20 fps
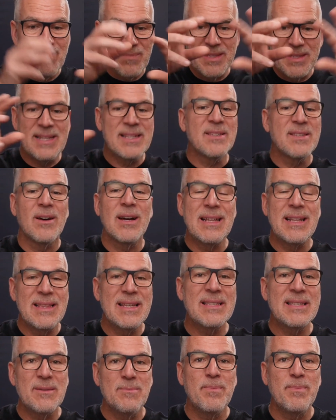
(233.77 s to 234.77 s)
designed
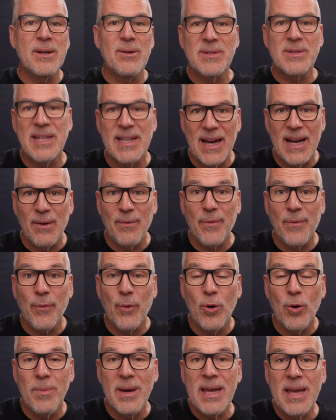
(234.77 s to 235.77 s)
this and built it out
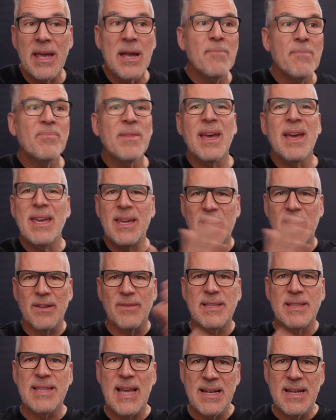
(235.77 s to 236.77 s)
for me, he could have
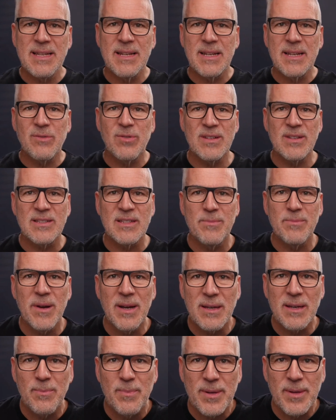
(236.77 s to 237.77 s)
sent it across to my
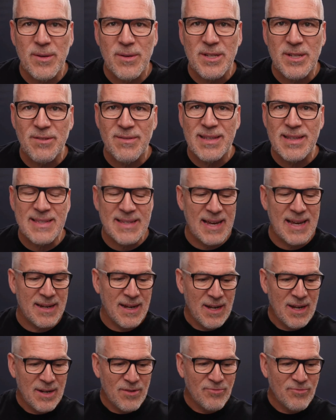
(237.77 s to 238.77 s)
computer and said,
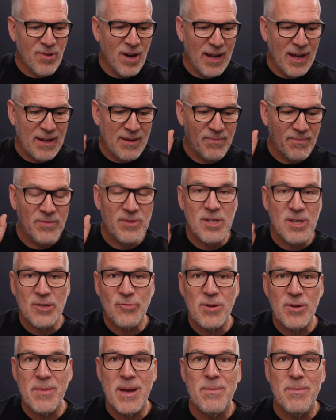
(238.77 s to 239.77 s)
right, just
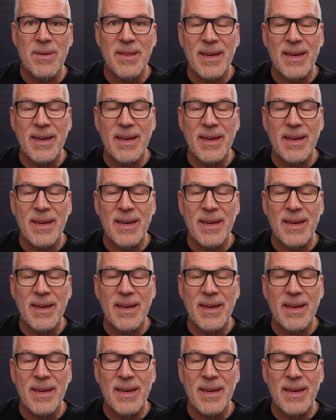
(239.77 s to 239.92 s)
remember